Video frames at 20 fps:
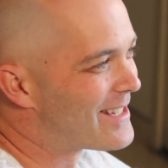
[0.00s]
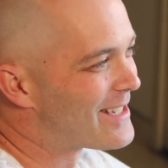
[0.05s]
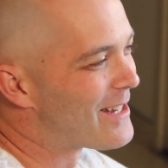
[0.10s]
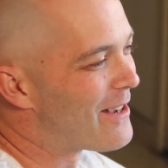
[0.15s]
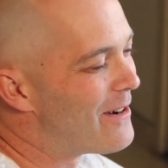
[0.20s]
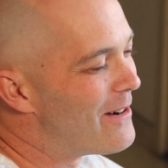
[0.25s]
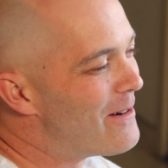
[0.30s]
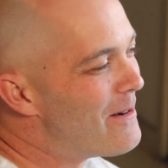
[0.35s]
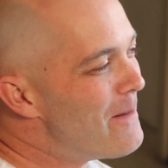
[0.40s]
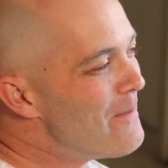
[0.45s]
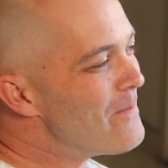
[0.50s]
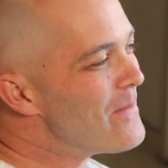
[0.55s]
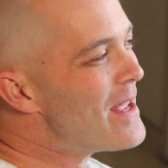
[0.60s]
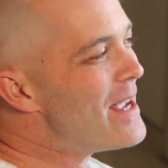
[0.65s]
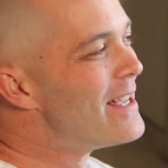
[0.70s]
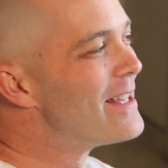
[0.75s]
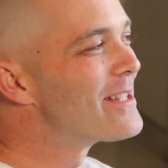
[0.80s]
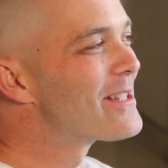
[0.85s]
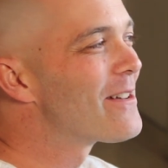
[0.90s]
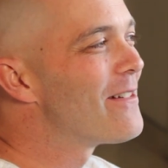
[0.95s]
so,
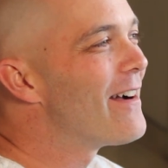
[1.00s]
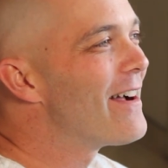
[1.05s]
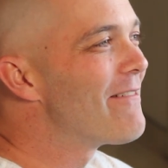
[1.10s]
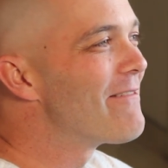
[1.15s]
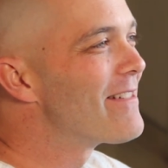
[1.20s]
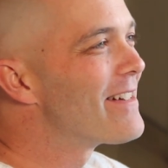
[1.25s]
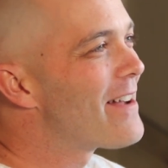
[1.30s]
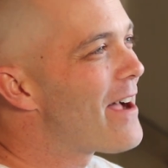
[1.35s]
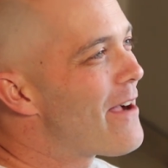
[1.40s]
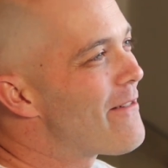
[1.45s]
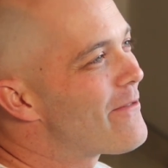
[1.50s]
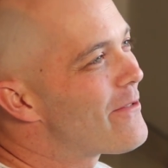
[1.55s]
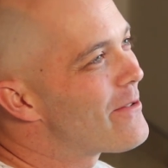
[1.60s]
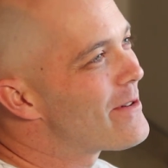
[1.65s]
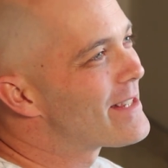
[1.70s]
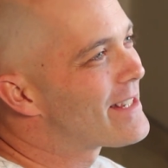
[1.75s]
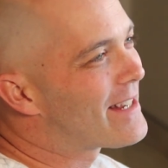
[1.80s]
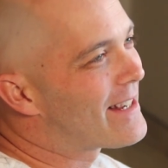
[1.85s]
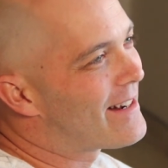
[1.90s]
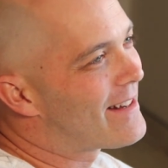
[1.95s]
so i w- I've
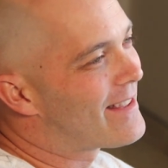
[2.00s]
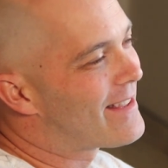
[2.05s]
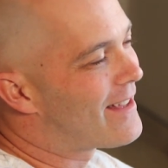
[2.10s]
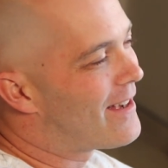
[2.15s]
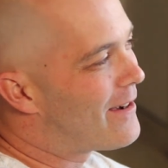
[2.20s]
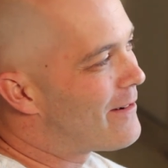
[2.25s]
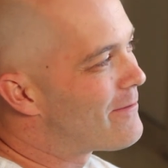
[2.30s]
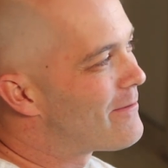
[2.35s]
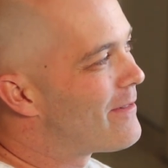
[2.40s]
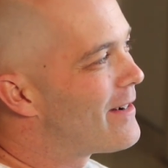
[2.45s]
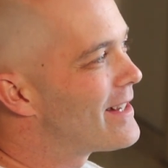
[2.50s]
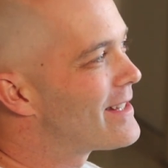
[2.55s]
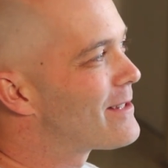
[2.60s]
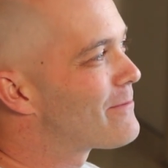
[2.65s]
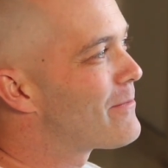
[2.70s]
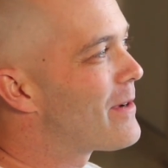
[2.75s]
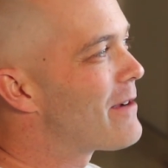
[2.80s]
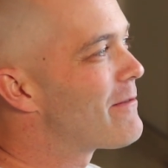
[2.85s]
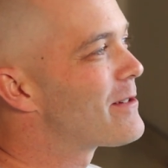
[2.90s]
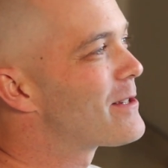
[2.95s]
always kind of thought,
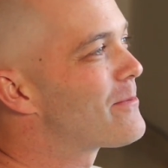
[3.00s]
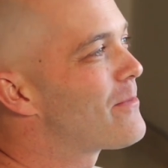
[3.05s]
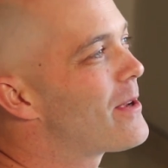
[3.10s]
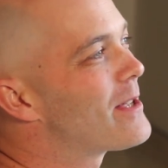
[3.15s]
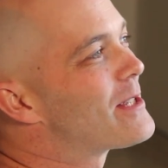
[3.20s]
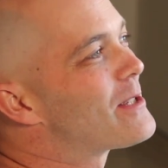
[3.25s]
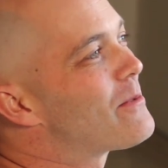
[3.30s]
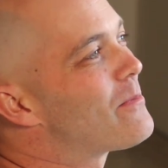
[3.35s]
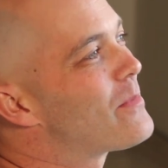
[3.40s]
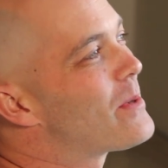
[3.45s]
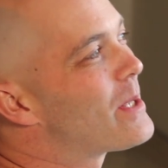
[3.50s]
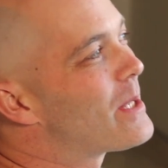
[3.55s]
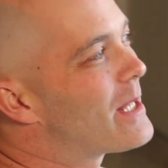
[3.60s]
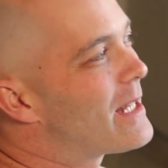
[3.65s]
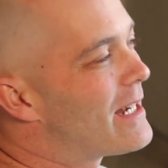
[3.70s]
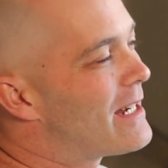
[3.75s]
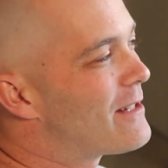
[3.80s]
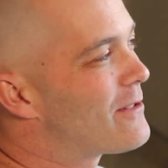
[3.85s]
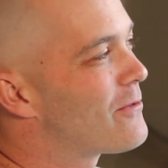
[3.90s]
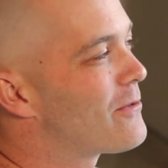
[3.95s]
what's my
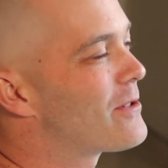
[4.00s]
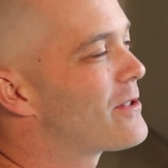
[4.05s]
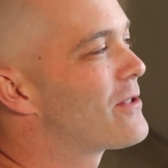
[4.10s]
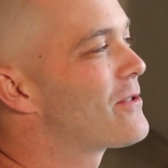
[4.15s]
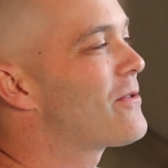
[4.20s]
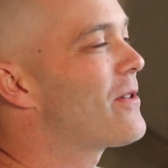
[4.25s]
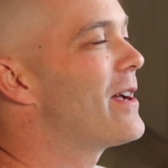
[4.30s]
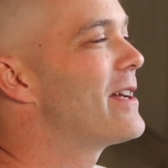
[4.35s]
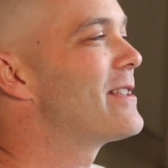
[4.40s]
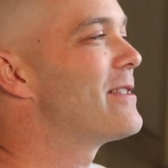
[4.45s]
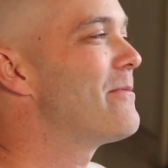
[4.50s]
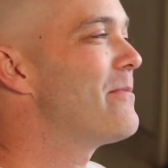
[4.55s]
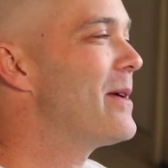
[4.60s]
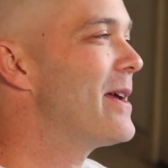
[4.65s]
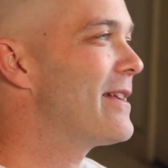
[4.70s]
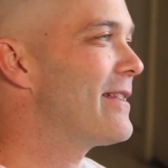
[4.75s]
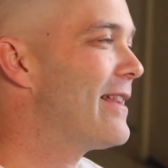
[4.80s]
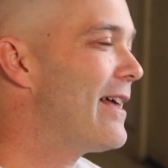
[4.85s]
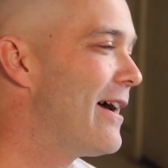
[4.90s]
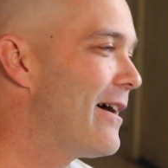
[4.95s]
responsibility towards trying to
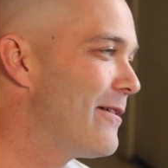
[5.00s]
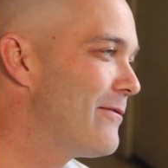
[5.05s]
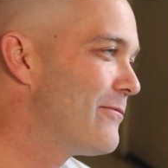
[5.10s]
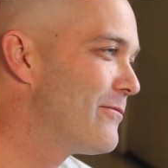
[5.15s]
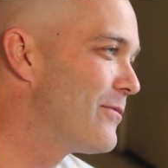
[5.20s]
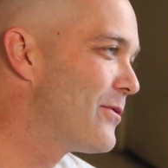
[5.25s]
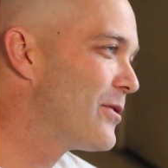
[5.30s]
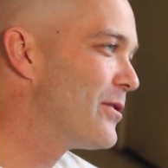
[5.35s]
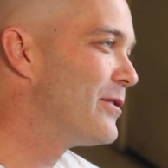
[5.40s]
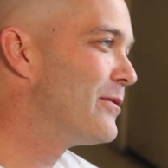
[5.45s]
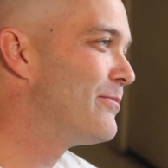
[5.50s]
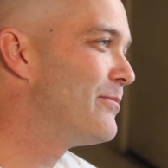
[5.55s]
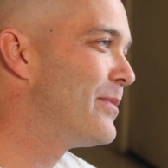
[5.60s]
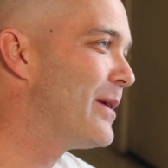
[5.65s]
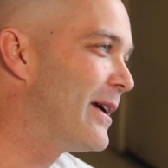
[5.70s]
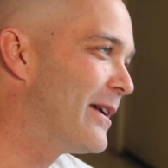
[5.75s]
make that world